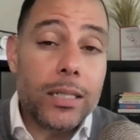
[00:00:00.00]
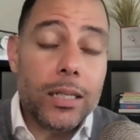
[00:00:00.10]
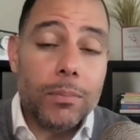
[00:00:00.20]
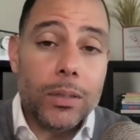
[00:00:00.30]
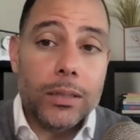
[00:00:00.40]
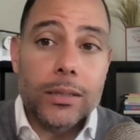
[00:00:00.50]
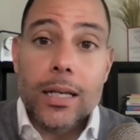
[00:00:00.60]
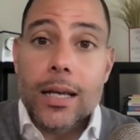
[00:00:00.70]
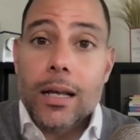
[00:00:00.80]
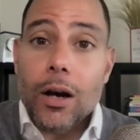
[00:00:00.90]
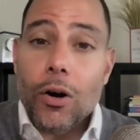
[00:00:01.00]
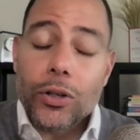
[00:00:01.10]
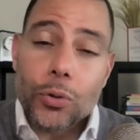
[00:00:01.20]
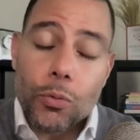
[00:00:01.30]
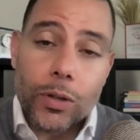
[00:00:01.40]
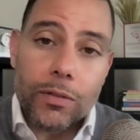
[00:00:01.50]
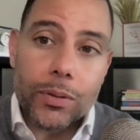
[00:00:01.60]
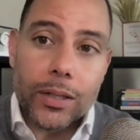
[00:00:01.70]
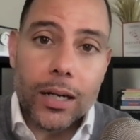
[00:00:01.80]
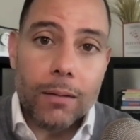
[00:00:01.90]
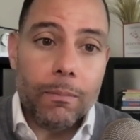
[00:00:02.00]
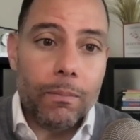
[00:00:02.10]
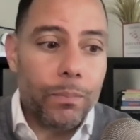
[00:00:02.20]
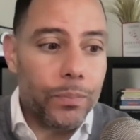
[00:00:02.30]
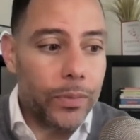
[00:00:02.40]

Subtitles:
siblings, on who we've become,